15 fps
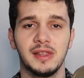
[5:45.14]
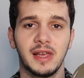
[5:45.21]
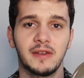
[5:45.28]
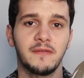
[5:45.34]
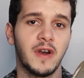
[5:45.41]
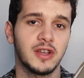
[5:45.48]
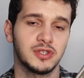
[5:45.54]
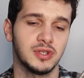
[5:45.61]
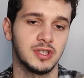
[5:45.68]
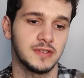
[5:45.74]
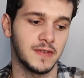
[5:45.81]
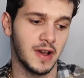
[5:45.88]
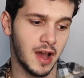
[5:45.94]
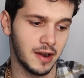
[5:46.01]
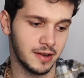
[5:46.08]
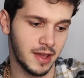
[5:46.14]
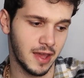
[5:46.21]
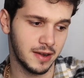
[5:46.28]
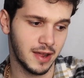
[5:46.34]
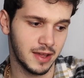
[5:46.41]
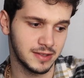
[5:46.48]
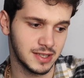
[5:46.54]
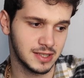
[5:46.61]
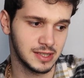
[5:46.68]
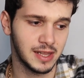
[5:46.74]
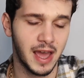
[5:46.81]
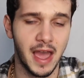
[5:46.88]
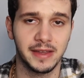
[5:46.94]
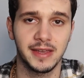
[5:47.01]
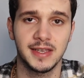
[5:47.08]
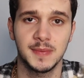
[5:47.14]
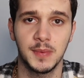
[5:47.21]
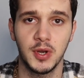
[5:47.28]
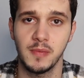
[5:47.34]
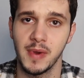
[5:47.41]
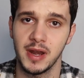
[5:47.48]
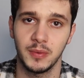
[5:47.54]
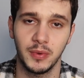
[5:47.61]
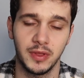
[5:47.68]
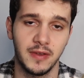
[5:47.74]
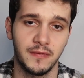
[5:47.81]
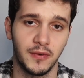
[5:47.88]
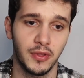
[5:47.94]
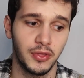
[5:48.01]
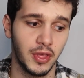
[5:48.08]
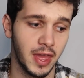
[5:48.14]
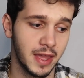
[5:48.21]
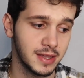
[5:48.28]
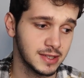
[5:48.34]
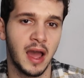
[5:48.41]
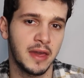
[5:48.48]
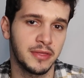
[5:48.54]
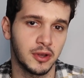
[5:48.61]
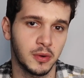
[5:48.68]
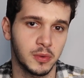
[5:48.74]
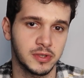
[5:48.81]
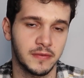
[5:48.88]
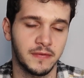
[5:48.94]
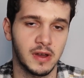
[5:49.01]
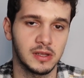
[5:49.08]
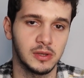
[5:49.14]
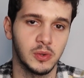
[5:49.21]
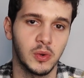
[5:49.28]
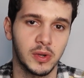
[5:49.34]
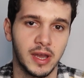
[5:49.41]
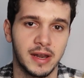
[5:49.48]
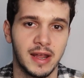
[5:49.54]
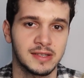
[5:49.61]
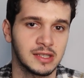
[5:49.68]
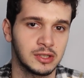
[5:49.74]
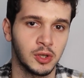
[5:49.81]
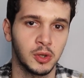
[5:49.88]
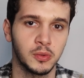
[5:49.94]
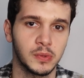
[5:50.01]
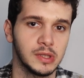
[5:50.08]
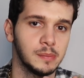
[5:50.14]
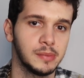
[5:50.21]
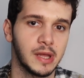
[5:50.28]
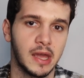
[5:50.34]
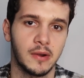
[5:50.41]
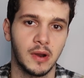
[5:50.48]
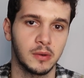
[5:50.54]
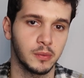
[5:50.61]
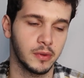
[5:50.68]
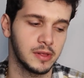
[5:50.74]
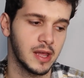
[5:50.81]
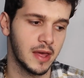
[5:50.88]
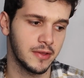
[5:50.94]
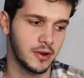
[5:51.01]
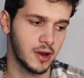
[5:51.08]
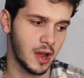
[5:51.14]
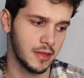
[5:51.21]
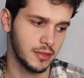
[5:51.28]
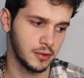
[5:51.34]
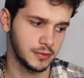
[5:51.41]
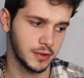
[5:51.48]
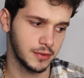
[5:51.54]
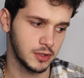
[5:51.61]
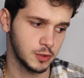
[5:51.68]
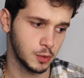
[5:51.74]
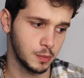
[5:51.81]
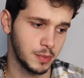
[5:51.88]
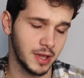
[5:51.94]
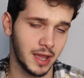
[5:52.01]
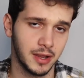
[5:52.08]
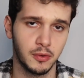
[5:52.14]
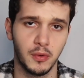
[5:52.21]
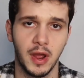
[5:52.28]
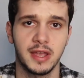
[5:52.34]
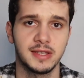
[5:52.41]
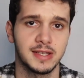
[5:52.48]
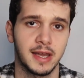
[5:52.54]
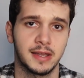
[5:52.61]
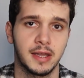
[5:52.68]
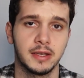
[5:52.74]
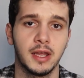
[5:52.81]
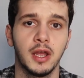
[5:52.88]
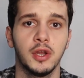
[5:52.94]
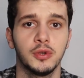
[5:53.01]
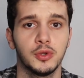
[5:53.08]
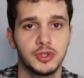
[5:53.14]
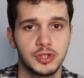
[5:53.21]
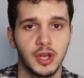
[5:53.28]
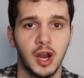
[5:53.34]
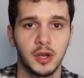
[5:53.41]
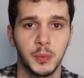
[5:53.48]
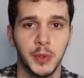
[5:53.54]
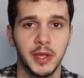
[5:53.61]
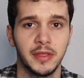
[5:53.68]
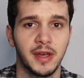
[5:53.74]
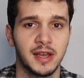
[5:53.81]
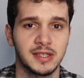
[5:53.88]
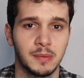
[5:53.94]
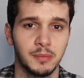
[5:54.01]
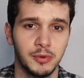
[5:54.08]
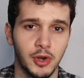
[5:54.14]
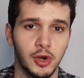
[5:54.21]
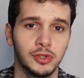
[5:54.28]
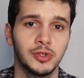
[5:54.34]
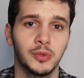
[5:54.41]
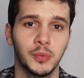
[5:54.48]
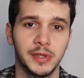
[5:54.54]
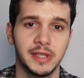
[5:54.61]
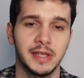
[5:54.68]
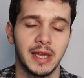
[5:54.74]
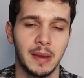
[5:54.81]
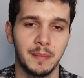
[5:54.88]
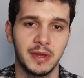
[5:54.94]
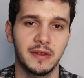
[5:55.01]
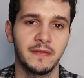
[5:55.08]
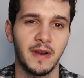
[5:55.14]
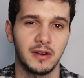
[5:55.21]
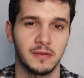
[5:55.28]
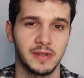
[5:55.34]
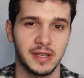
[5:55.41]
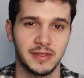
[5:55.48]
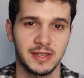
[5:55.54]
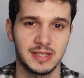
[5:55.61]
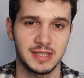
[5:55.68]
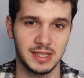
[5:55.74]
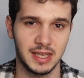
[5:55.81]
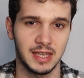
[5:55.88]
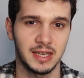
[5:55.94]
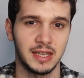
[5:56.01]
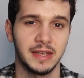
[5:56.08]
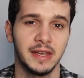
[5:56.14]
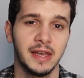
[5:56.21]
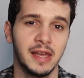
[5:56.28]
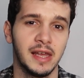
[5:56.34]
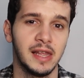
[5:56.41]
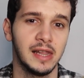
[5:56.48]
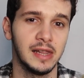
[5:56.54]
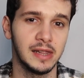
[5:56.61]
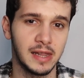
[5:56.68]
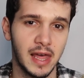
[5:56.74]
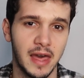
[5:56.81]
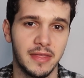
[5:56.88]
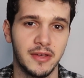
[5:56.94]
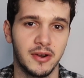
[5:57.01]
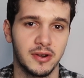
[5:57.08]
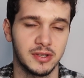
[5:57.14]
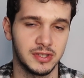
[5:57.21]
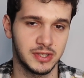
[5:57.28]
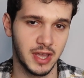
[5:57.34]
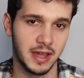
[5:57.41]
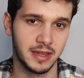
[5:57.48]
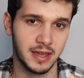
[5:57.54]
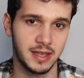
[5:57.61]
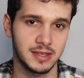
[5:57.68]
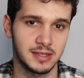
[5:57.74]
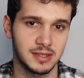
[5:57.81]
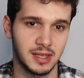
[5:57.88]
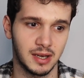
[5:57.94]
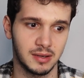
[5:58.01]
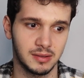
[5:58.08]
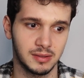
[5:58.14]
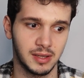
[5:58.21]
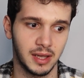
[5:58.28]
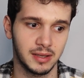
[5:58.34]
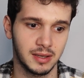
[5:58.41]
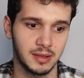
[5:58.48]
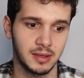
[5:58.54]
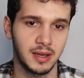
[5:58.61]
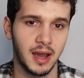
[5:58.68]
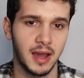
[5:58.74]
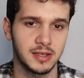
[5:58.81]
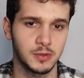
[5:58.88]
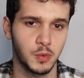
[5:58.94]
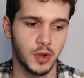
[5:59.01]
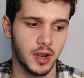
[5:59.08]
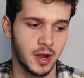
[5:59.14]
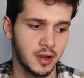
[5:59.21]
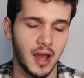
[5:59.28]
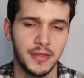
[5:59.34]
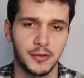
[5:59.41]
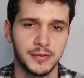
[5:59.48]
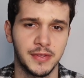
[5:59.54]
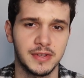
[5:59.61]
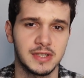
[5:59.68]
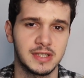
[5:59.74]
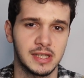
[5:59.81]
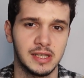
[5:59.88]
like, fashion is fun and I just like experimenting with different things. I thought it was a fun look, and as I don't really play around with leather, I thought that this would be a great jacket to start with, as I'm not really a big fan of like the skinny leather jackets that like guys wear. I thought that this is a